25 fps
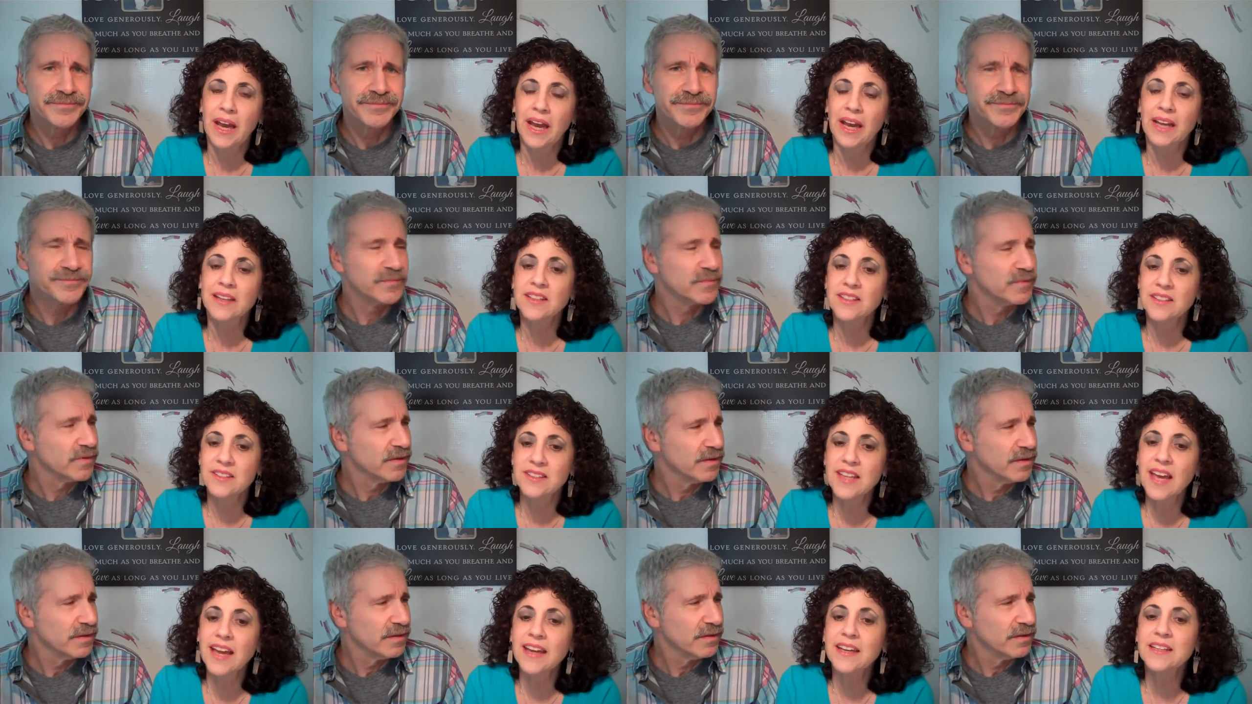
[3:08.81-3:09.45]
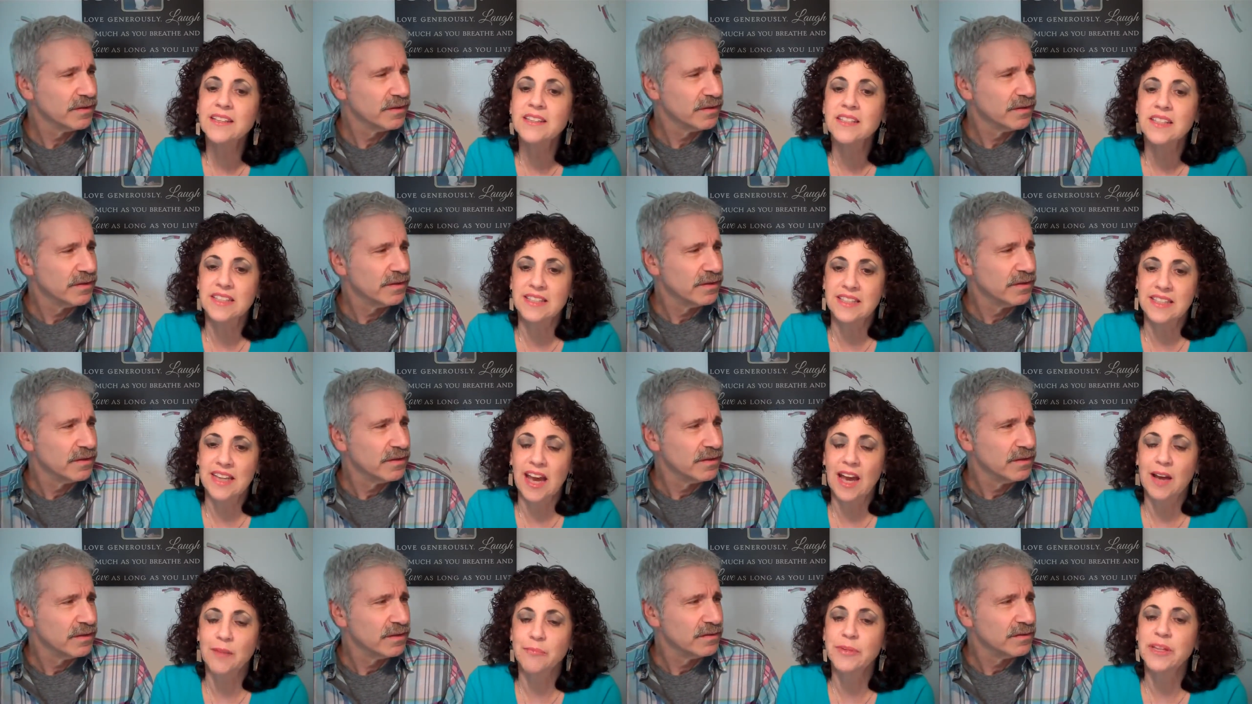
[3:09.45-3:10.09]
Speaker 1: And the second
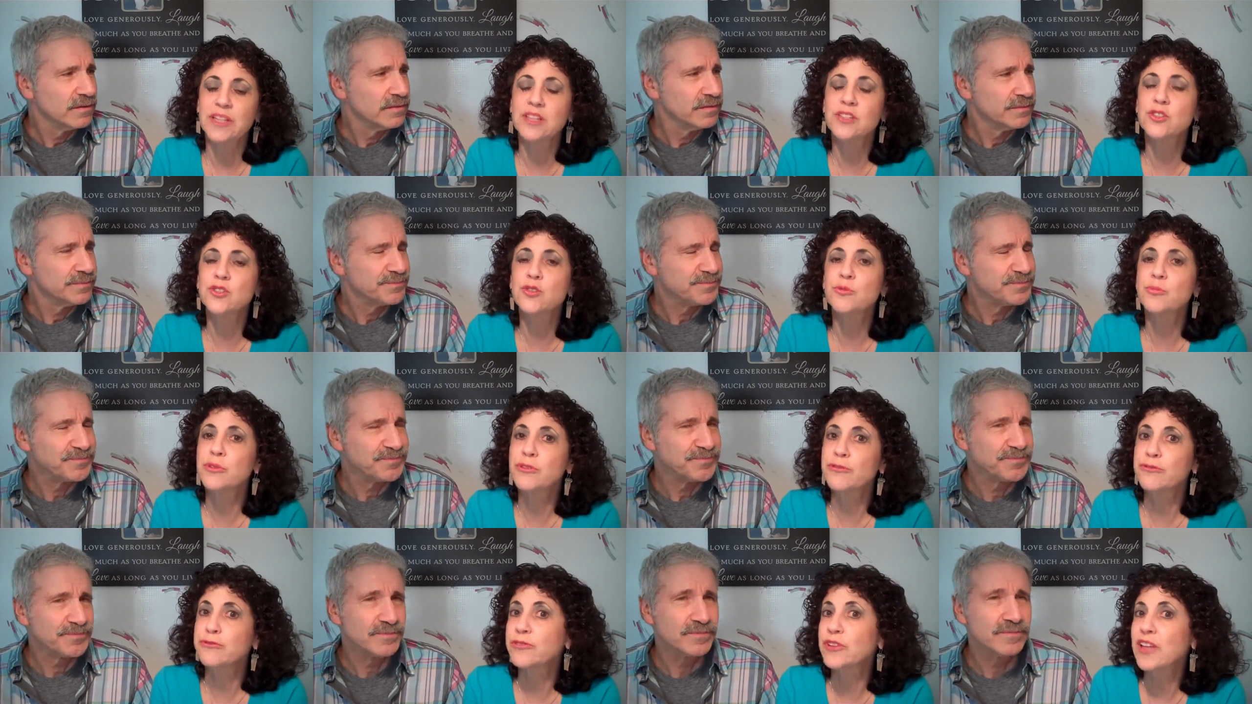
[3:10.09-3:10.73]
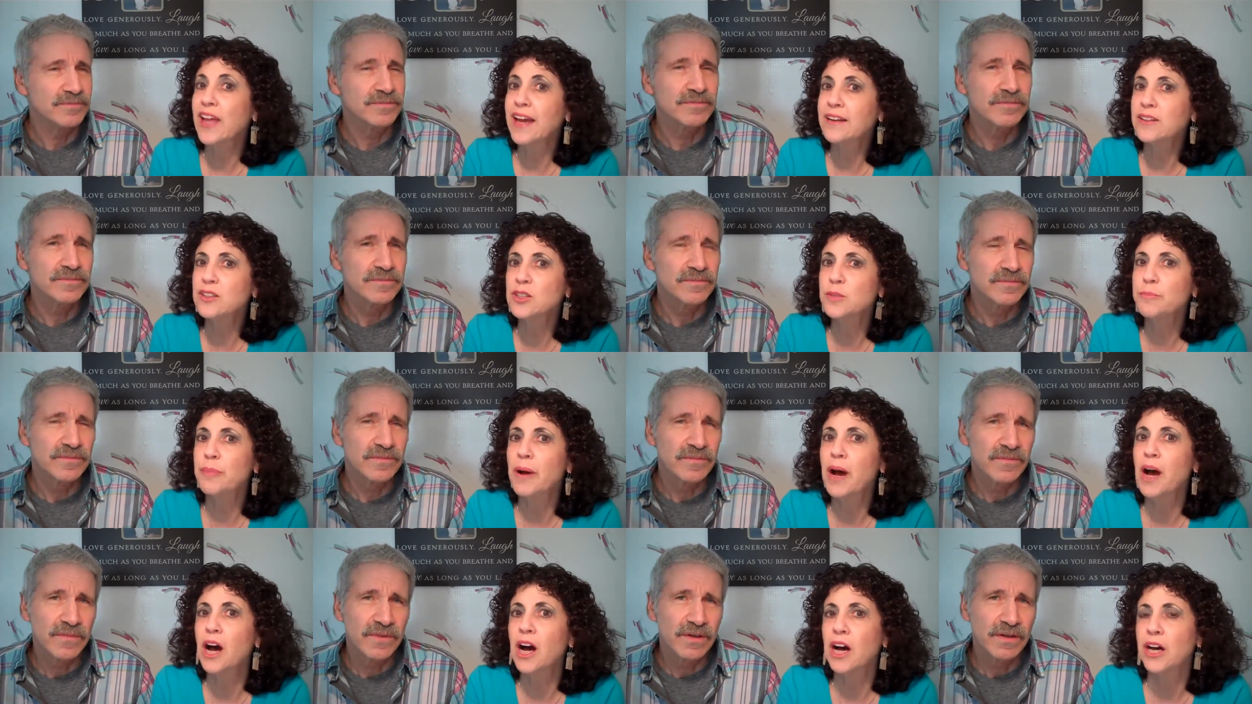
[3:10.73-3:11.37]
step is to reflect
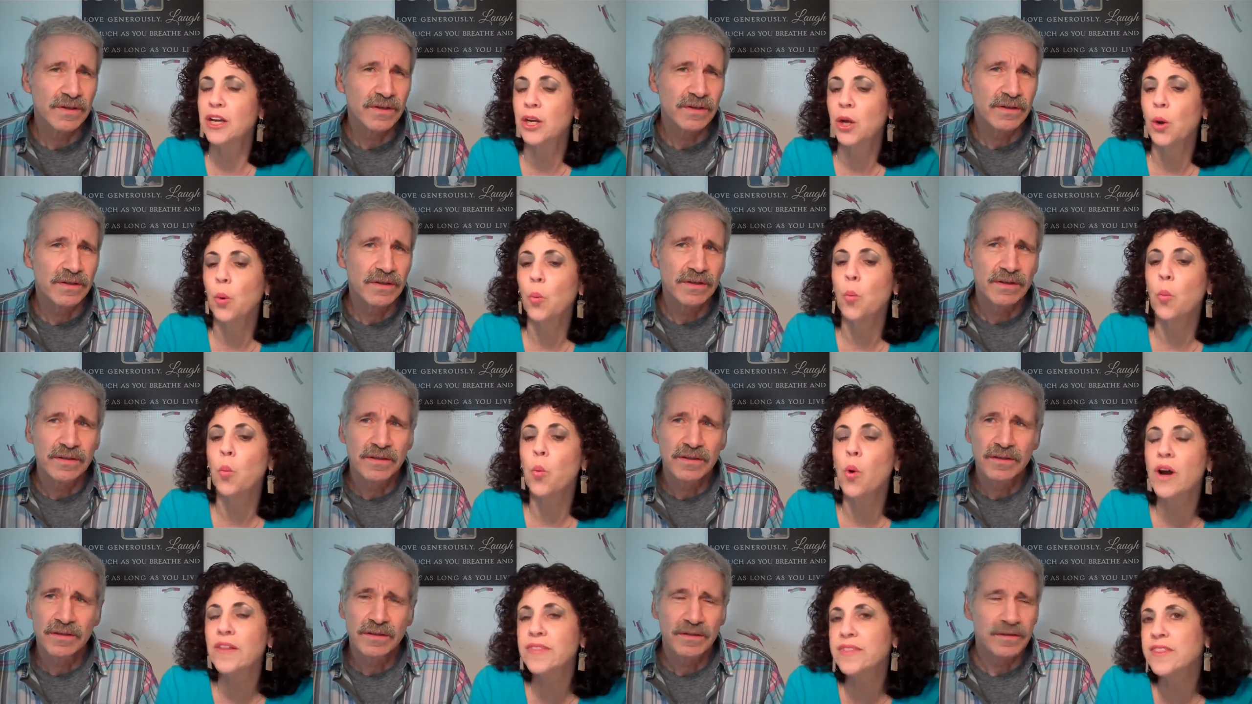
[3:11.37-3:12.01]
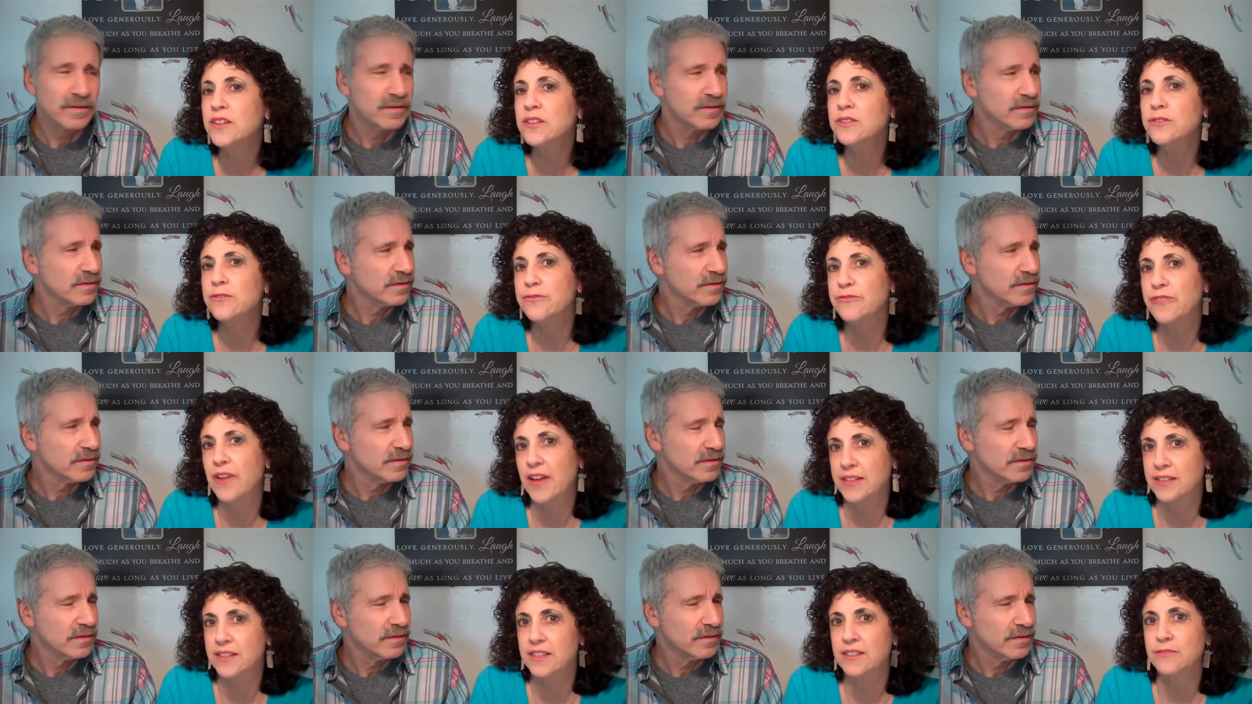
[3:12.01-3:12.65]
upon what the
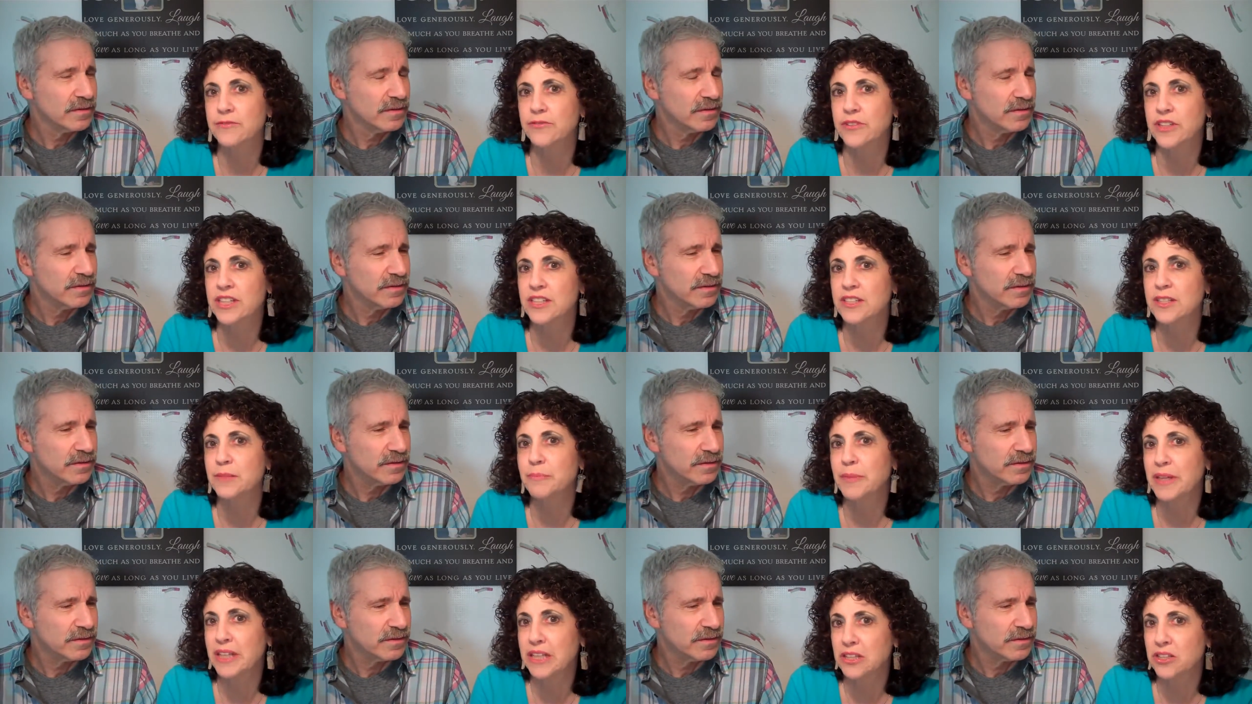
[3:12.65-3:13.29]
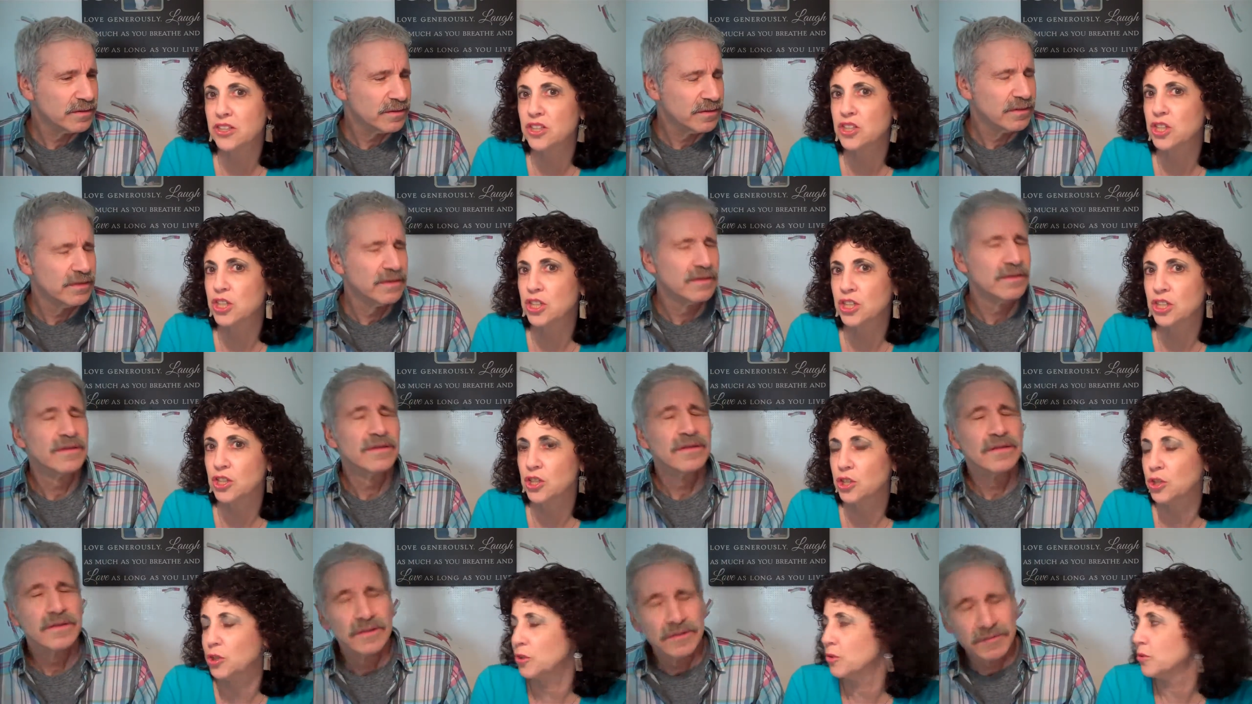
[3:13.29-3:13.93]
defensiveness means to
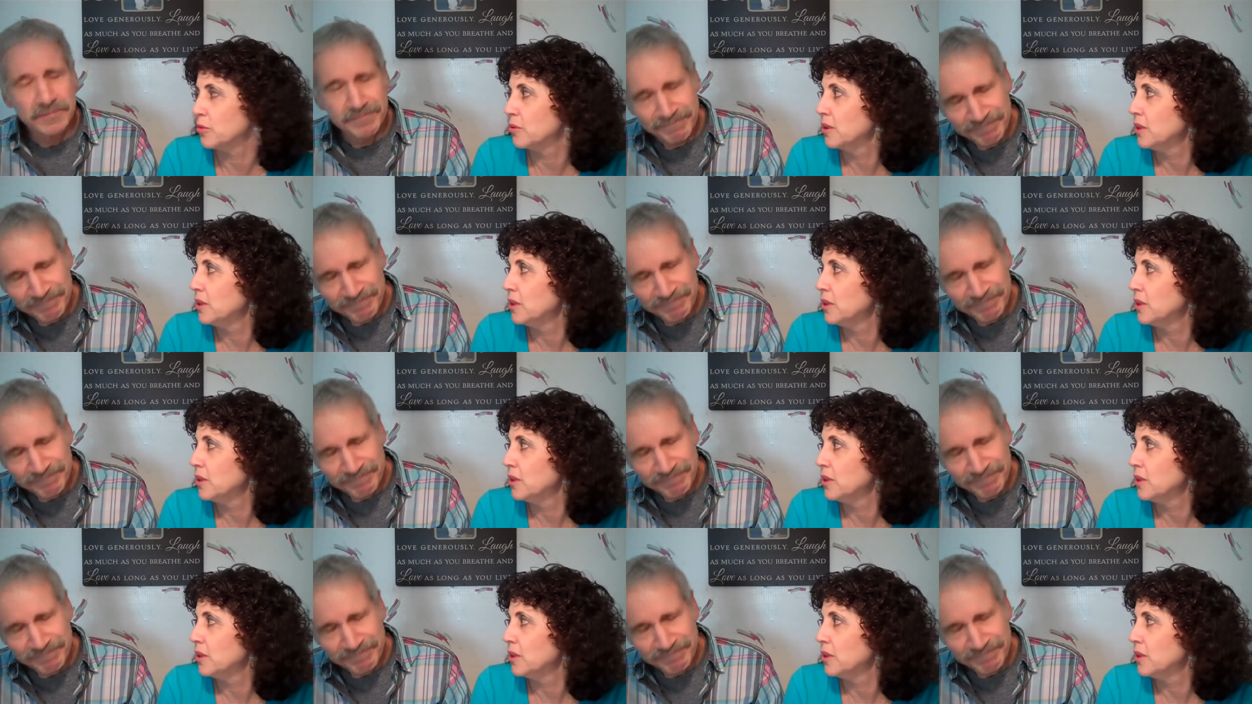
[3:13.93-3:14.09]
you.